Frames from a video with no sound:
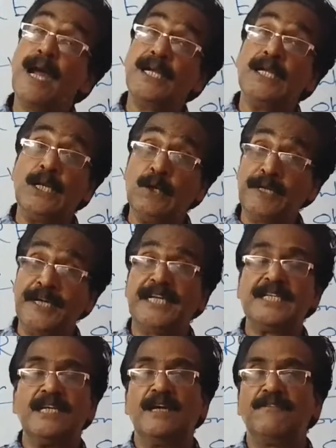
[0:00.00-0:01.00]
and the
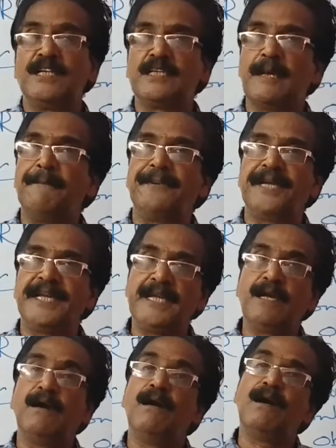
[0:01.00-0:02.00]
location of the
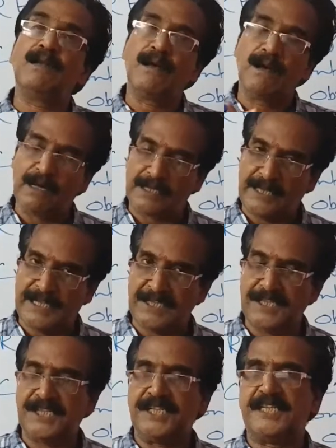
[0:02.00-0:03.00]
company or
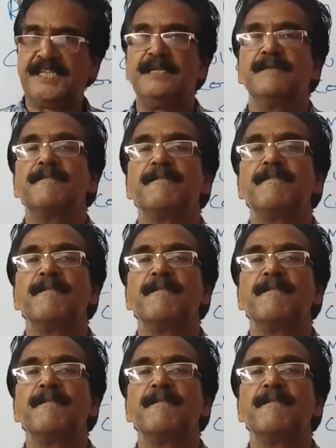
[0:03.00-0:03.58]
organization,